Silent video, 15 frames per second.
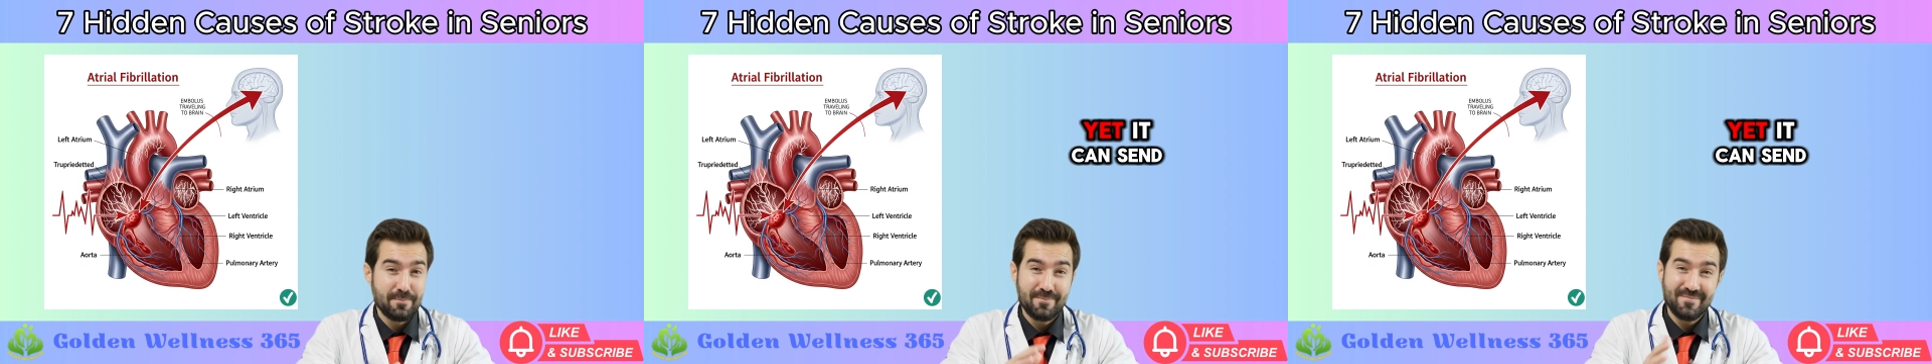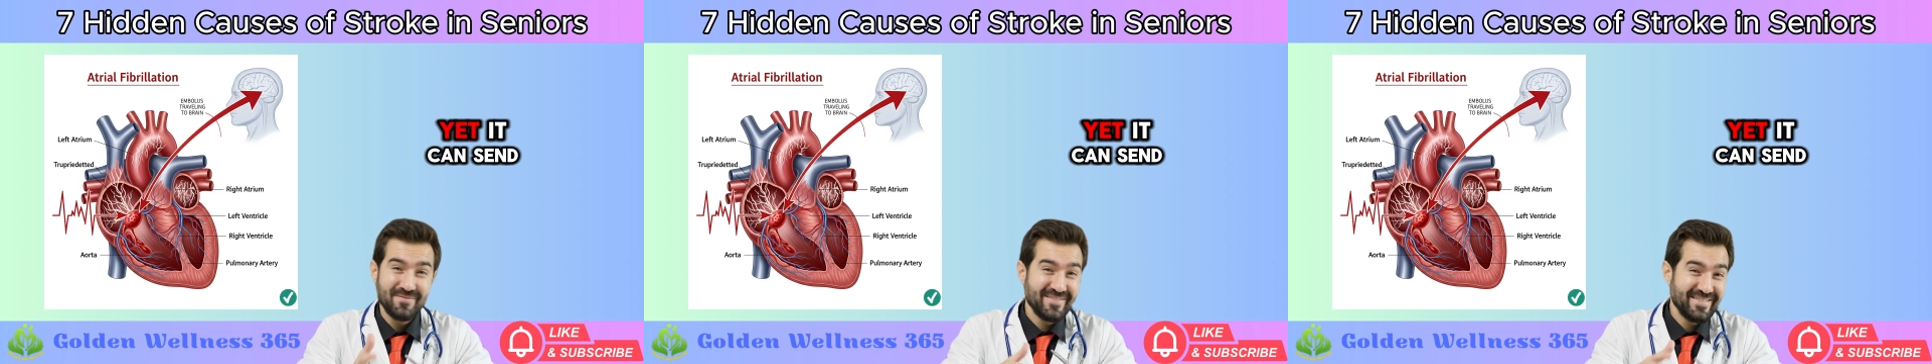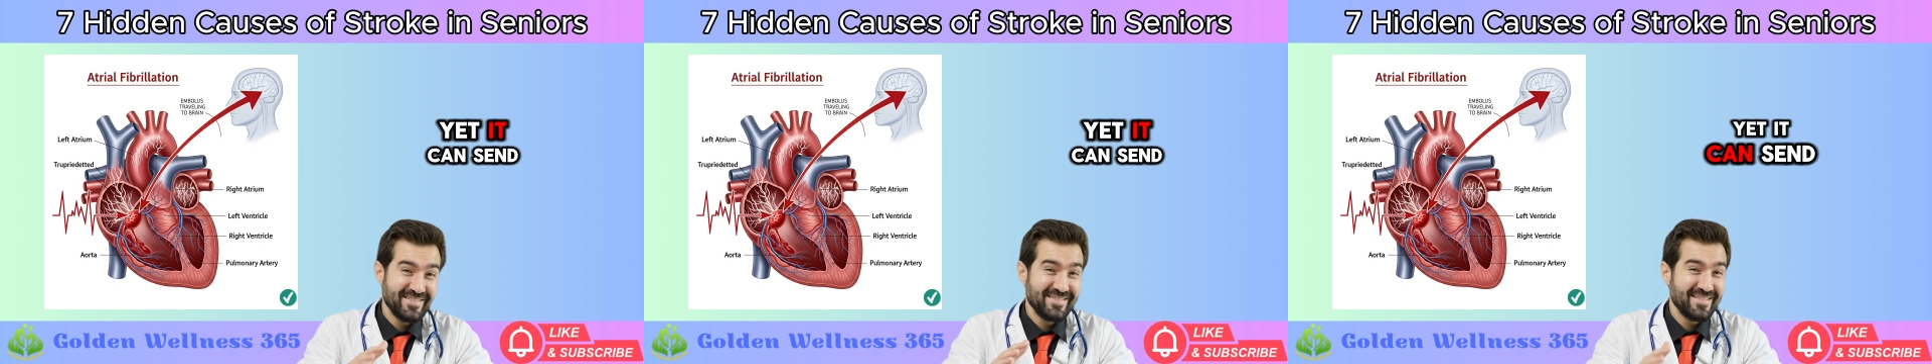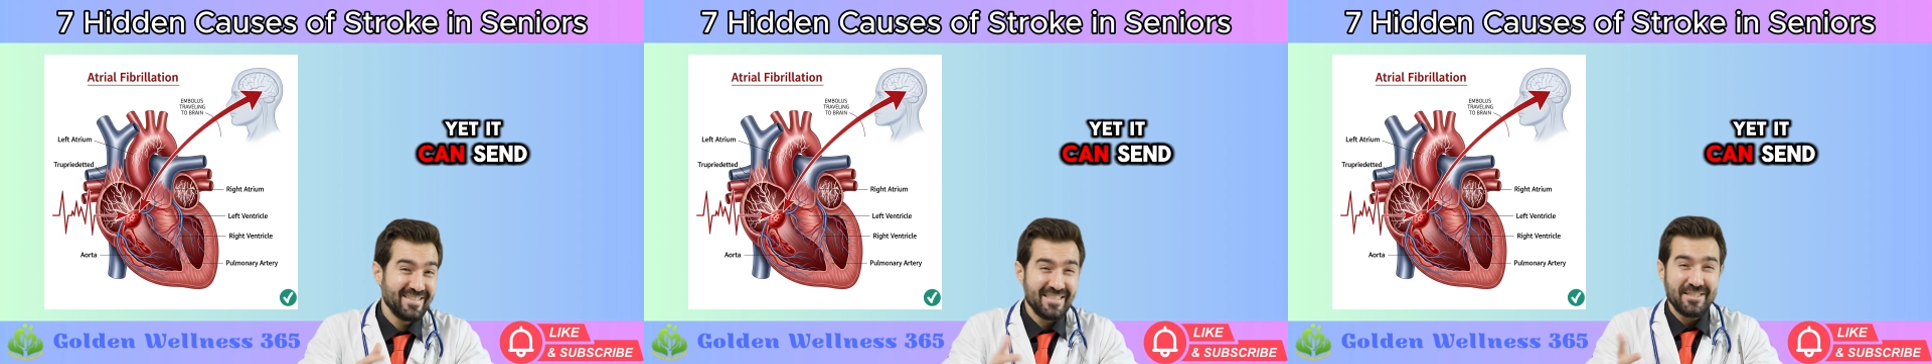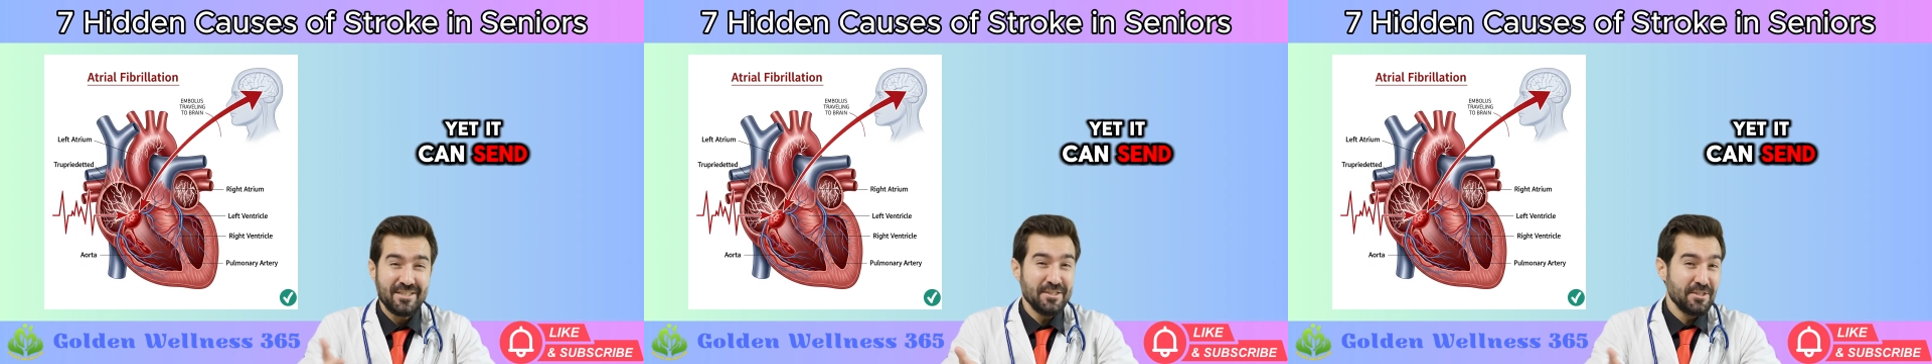Yet it can
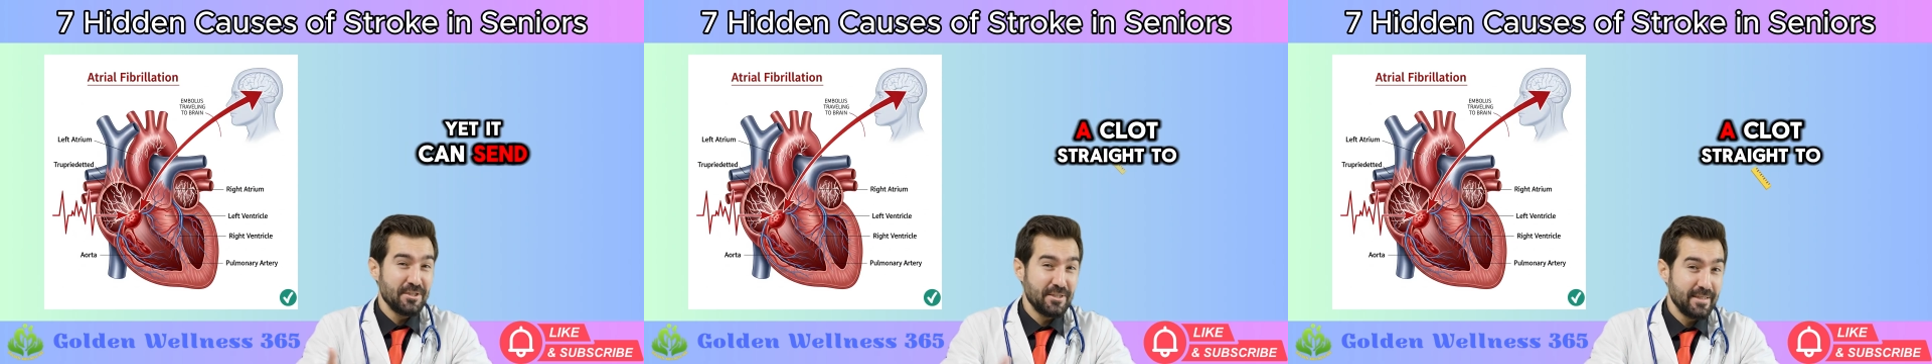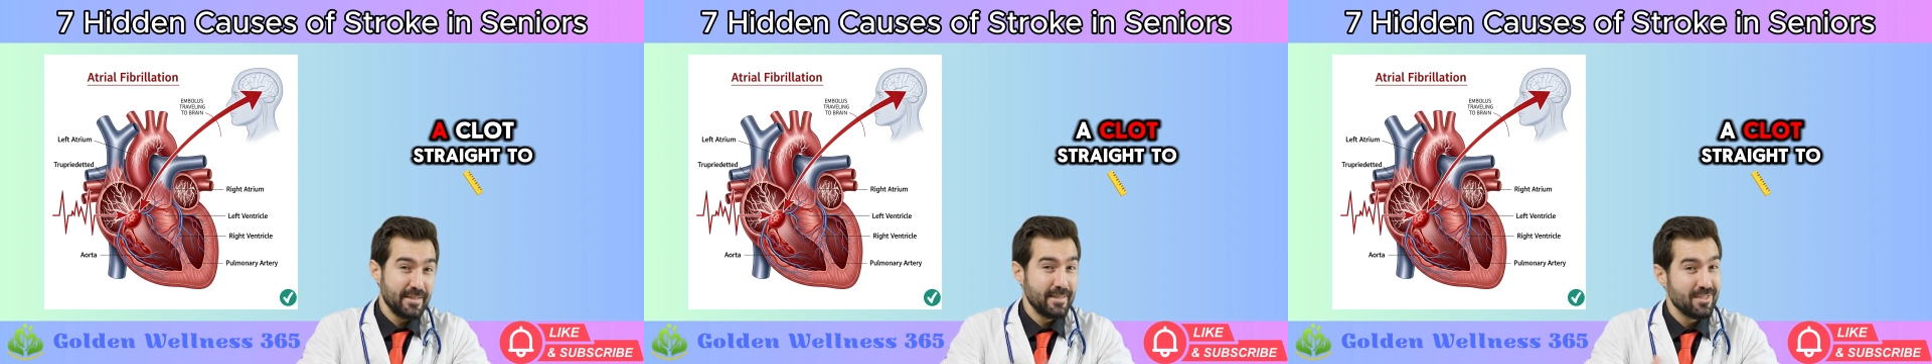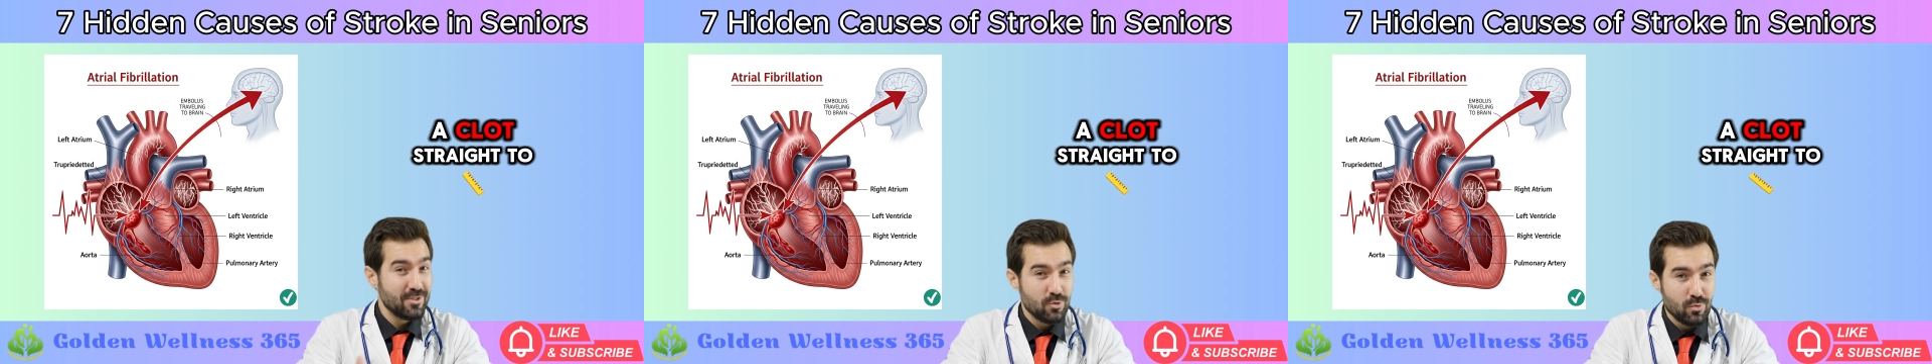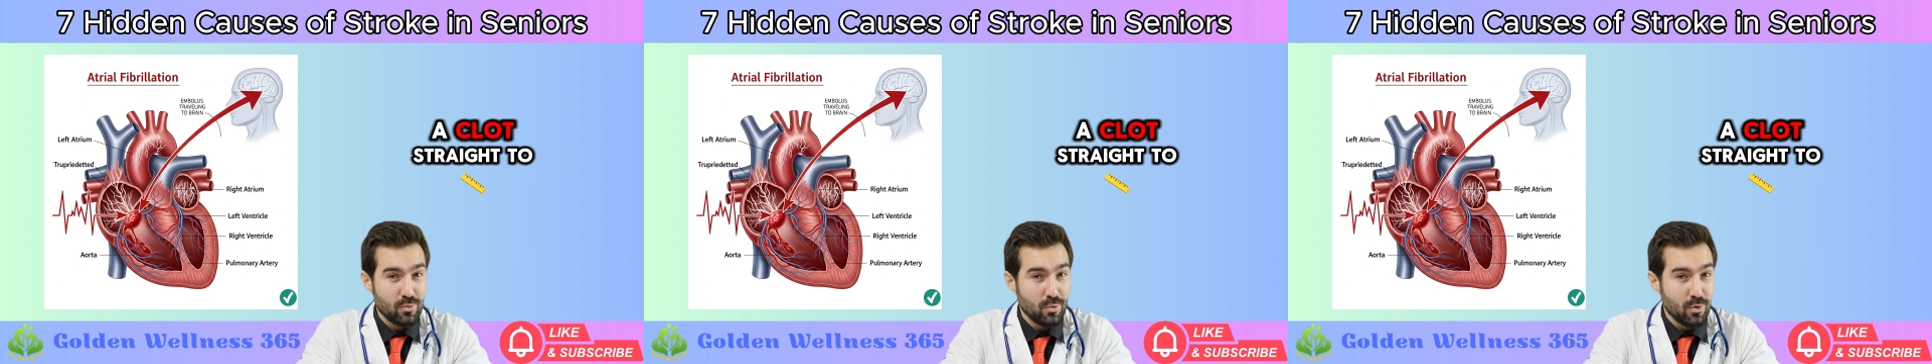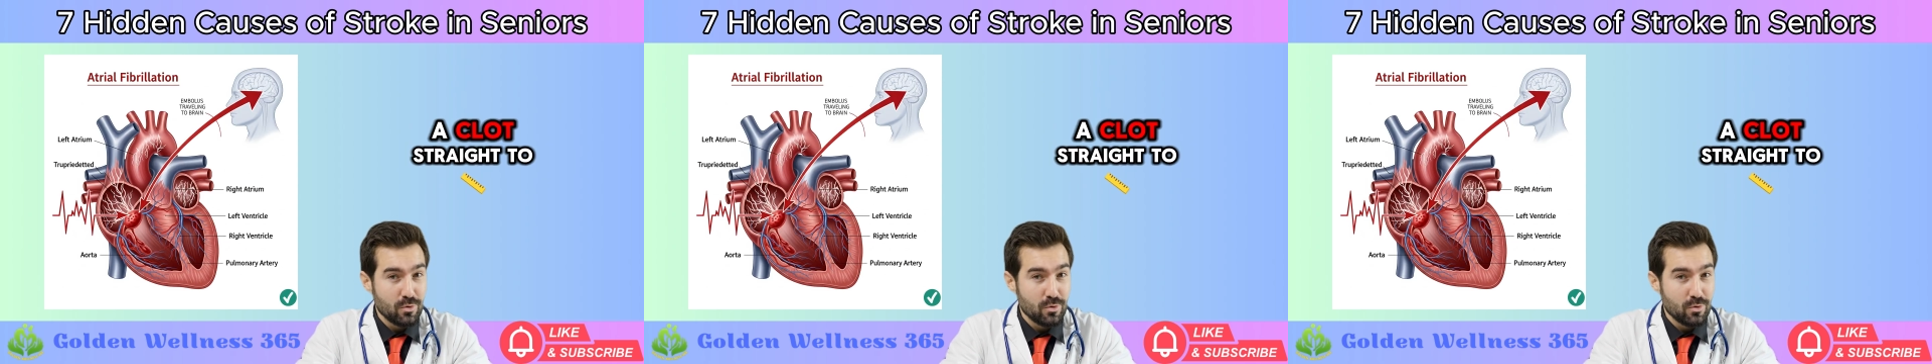send a clot